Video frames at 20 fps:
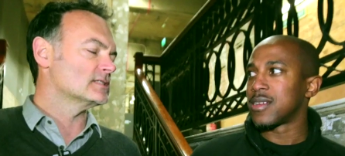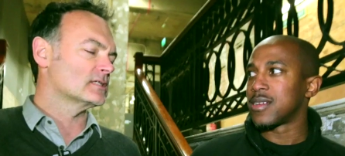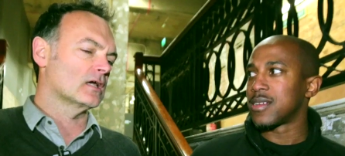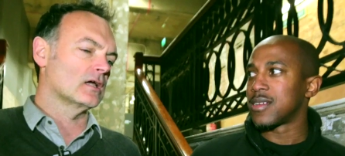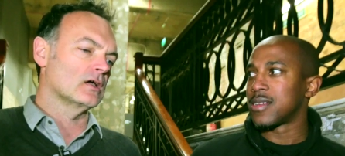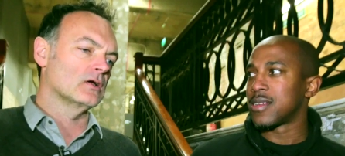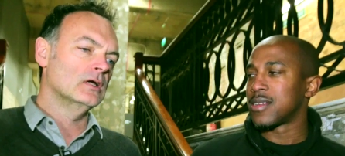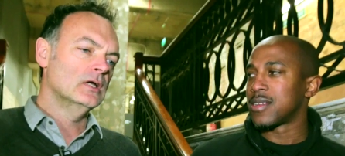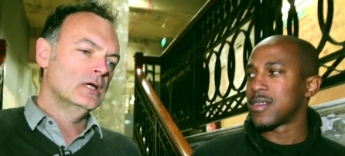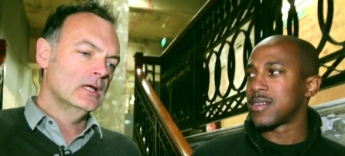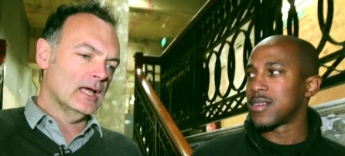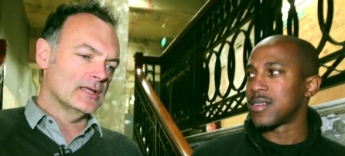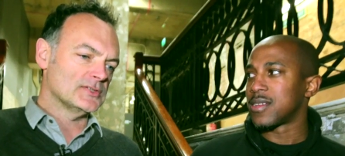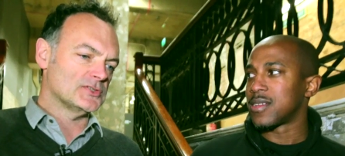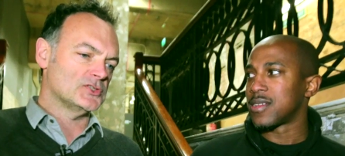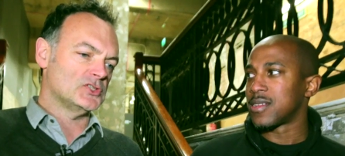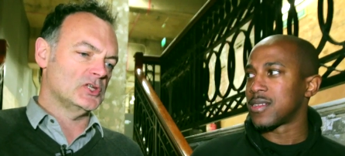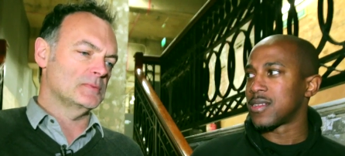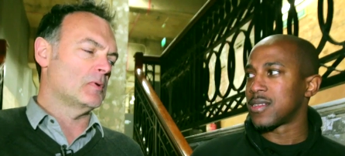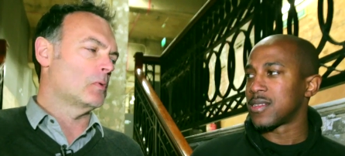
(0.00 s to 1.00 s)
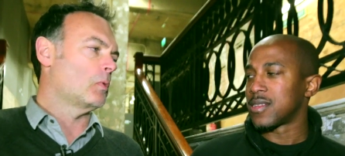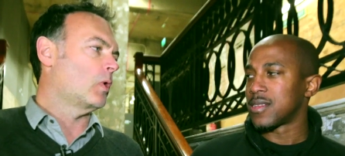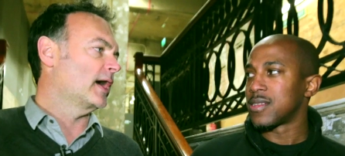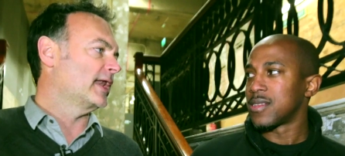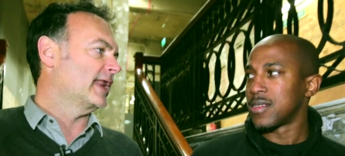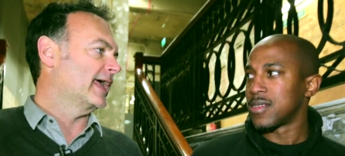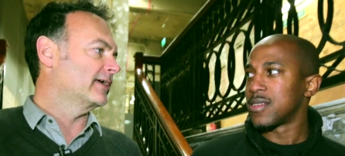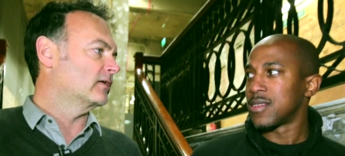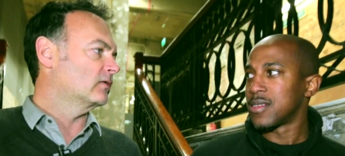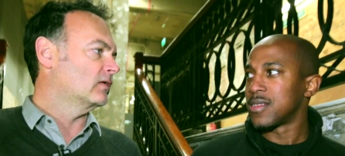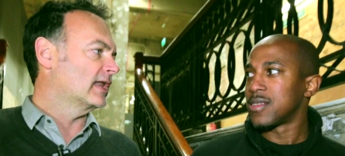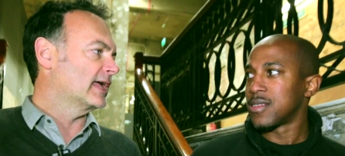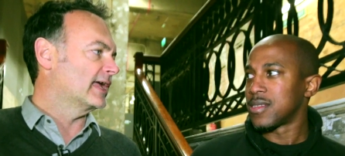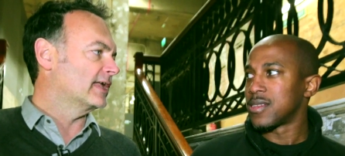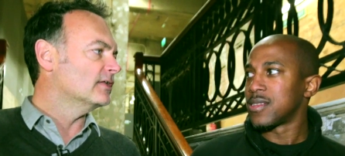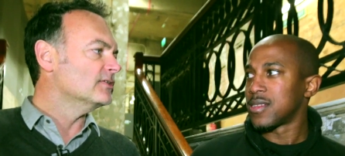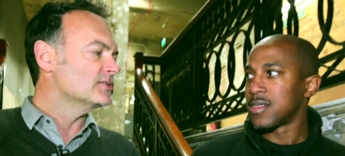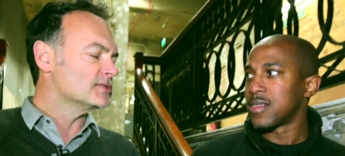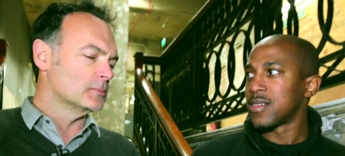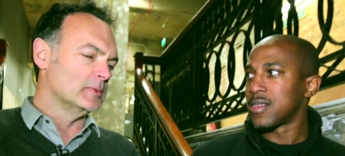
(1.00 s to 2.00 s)
Speaker 1: So it's a super wide-angle
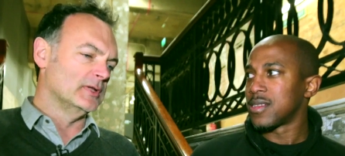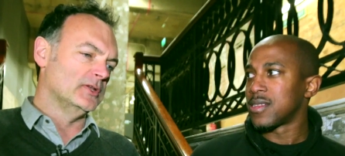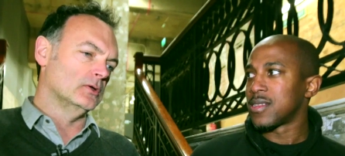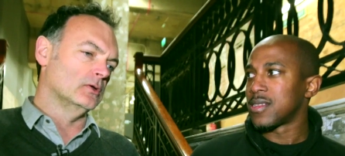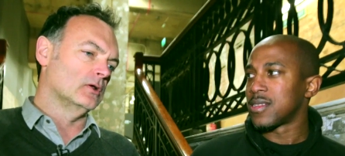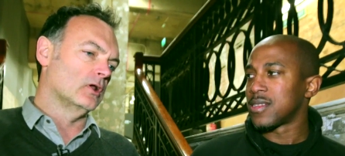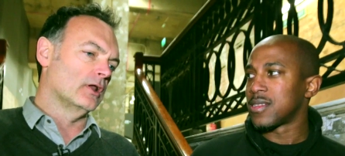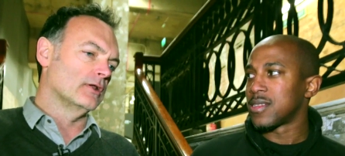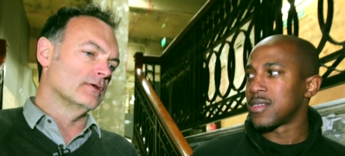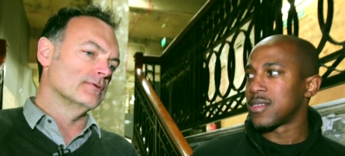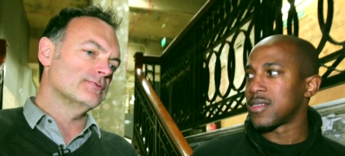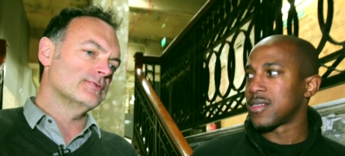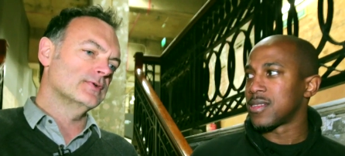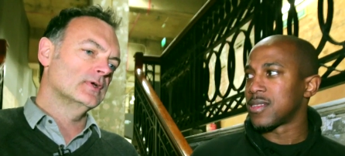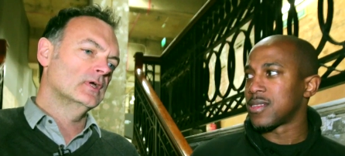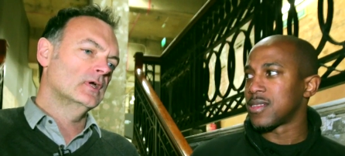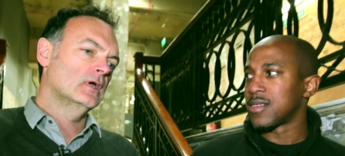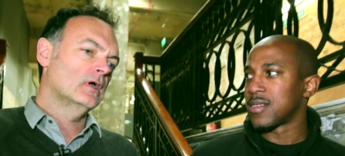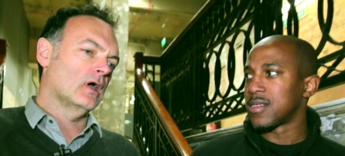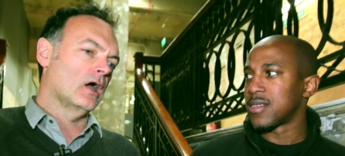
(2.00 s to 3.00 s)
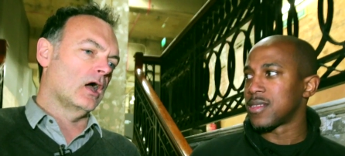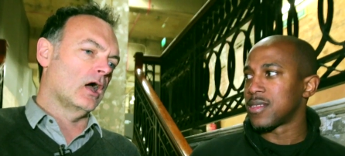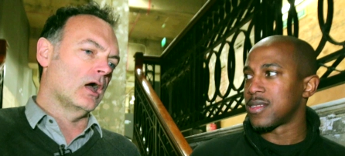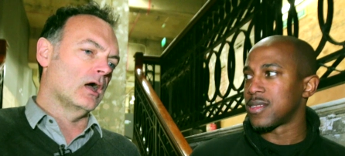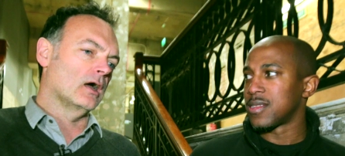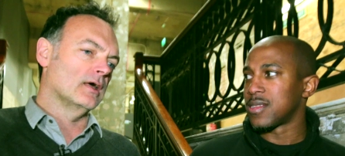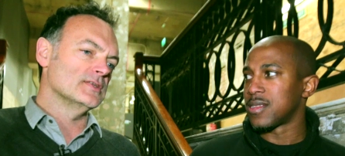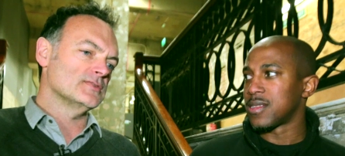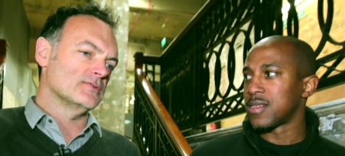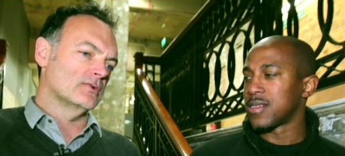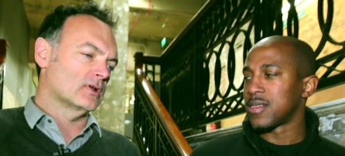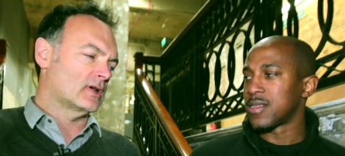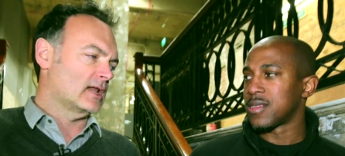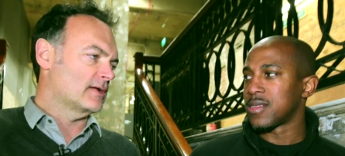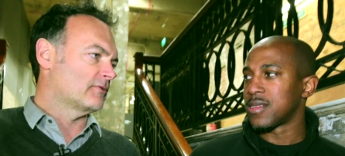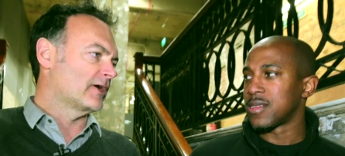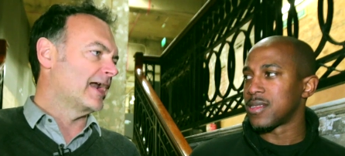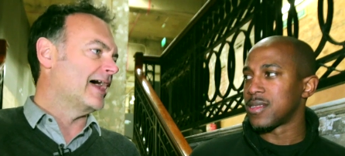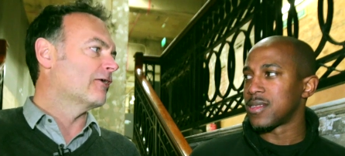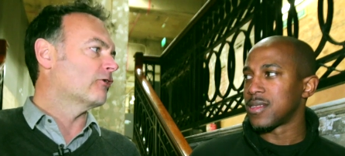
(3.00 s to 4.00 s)
lens, and we do a lot of uh, there's a real
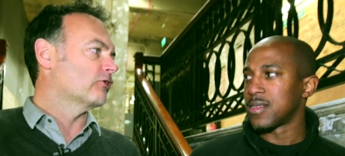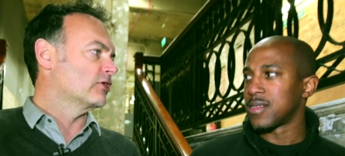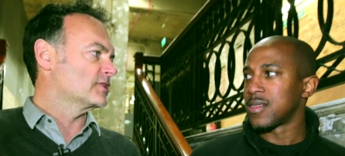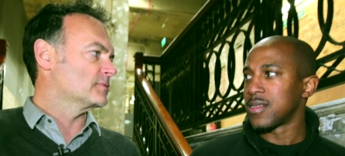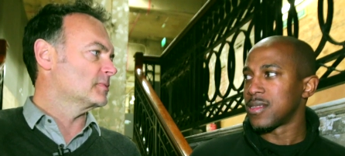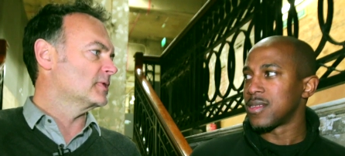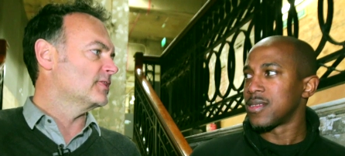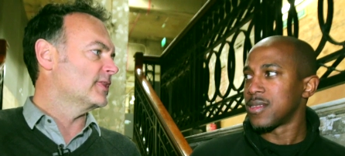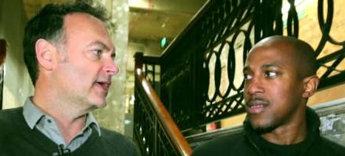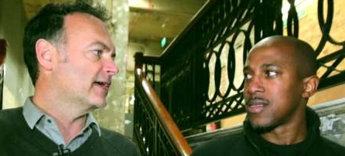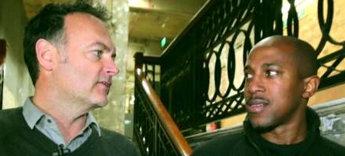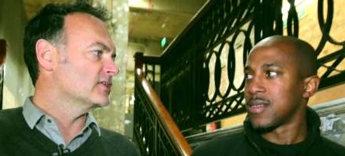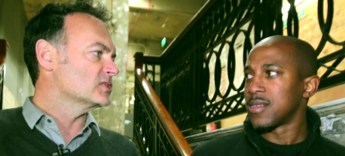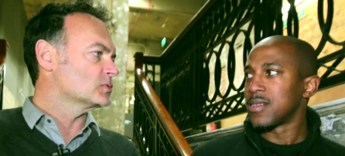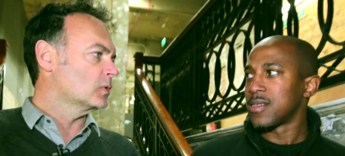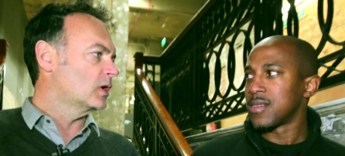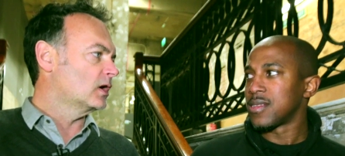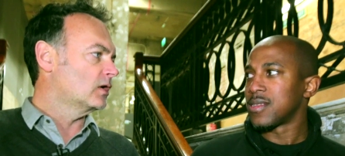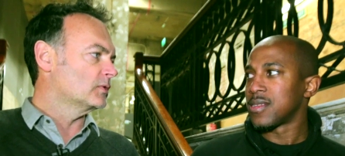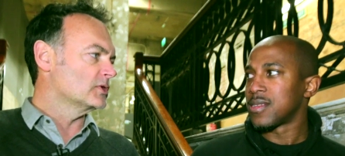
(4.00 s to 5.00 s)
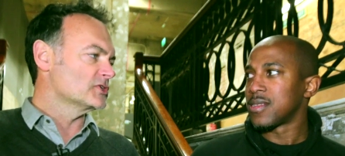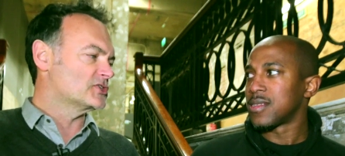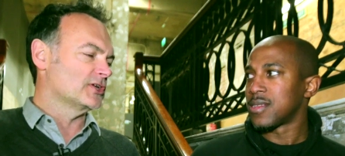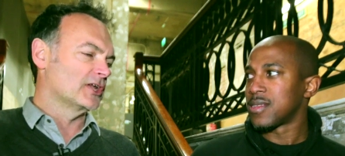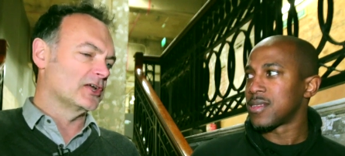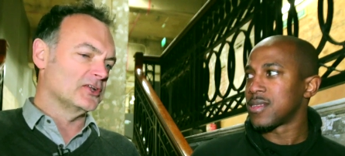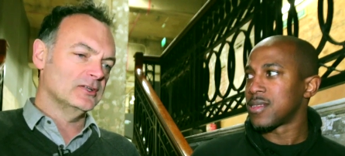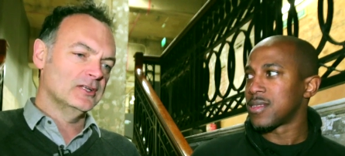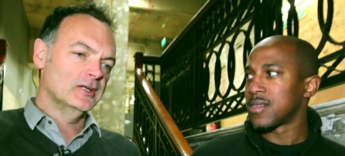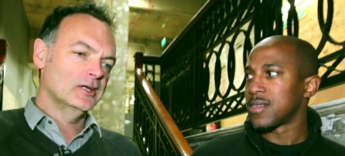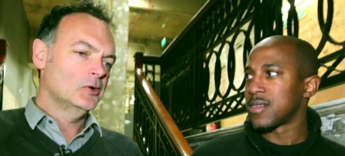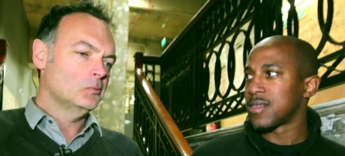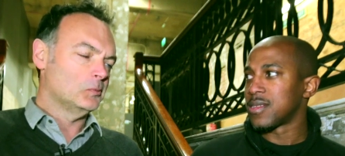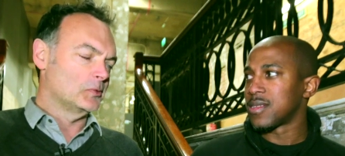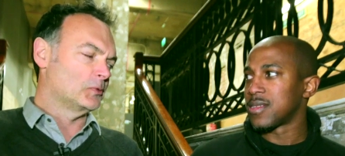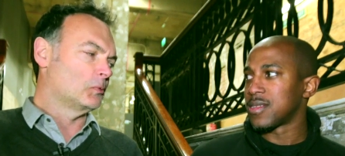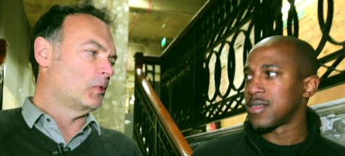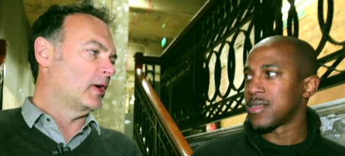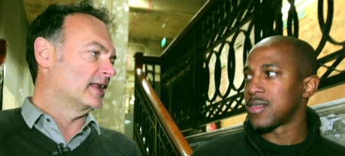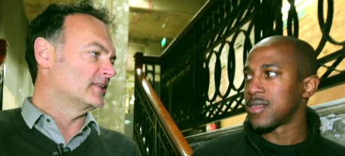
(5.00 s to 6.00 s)
clever algorithm in there as well, which
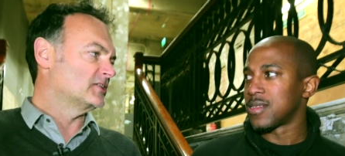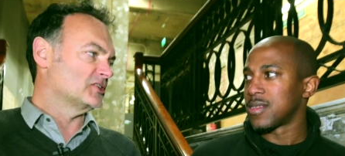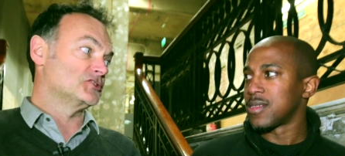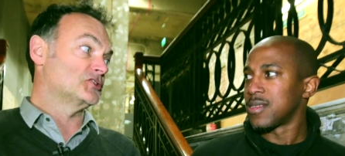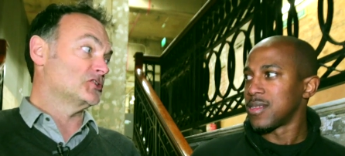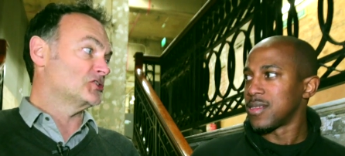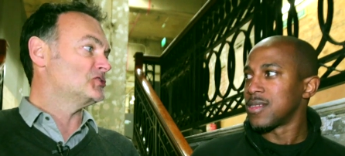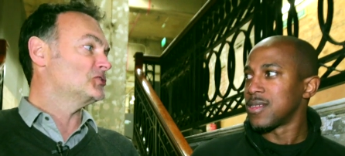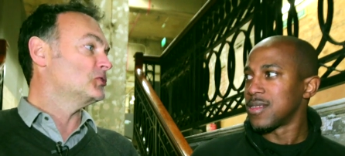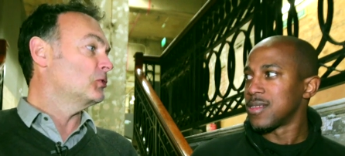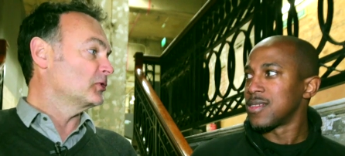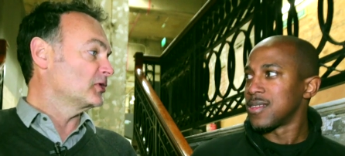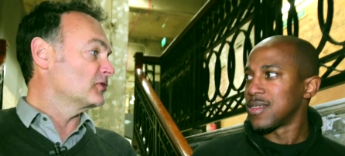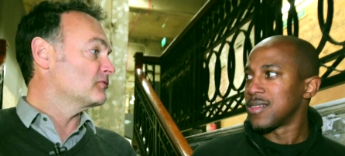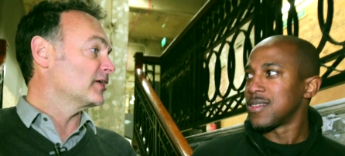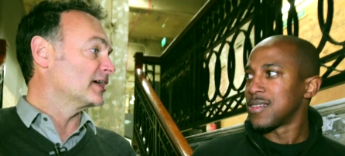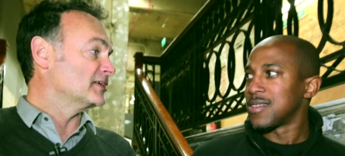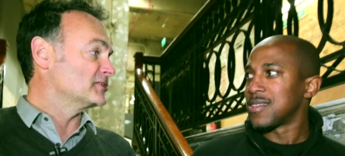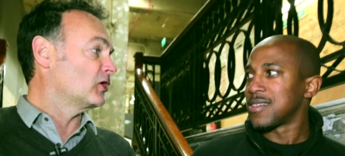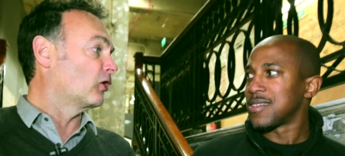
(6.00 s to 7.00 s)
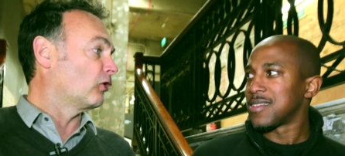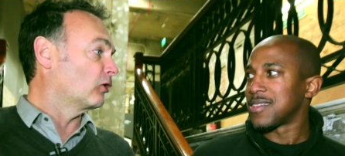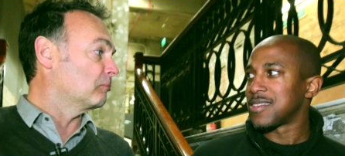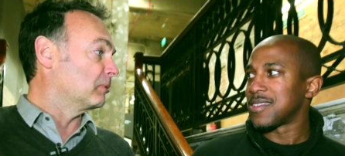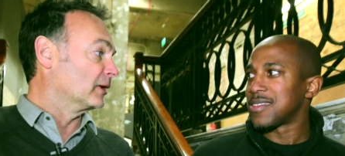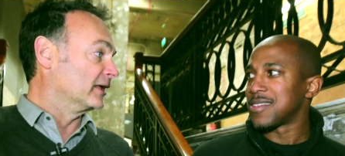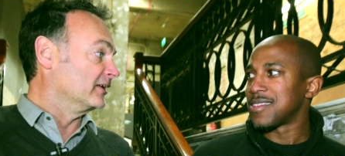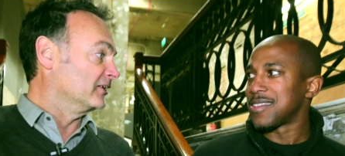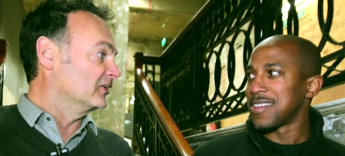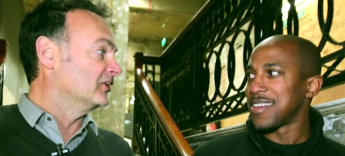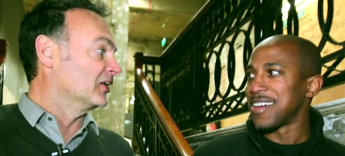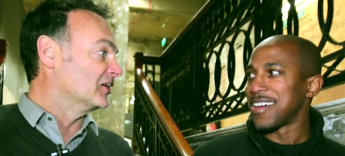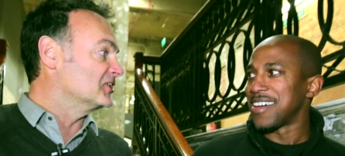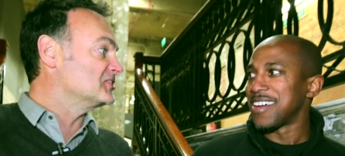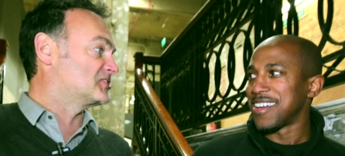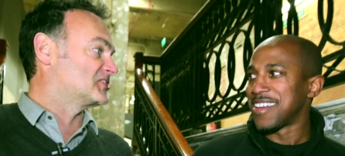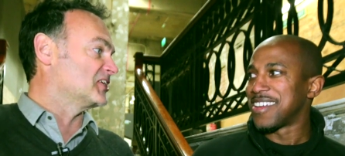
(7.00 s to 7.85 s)
with the wide it doesn't distort your face horribly. Yeah. You know?